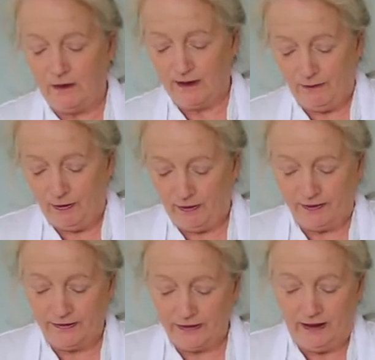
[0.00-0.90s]
it's
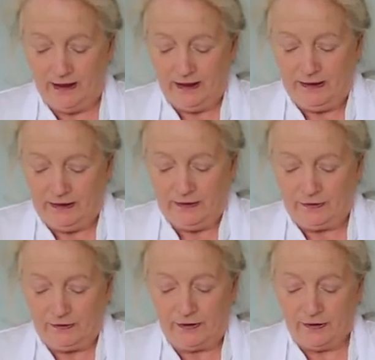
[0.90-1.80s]
important
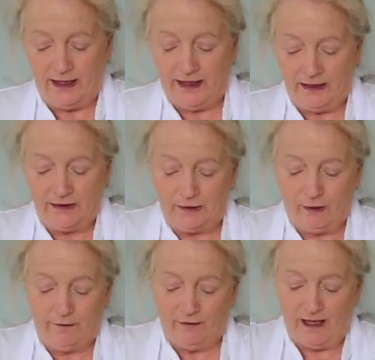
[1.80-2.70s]
to try not to
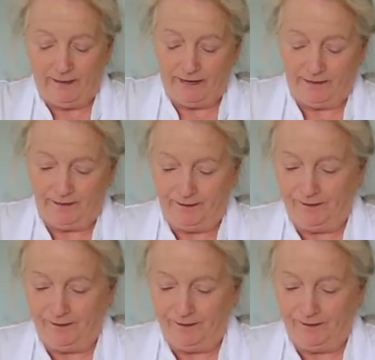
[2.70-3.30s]
overlap them.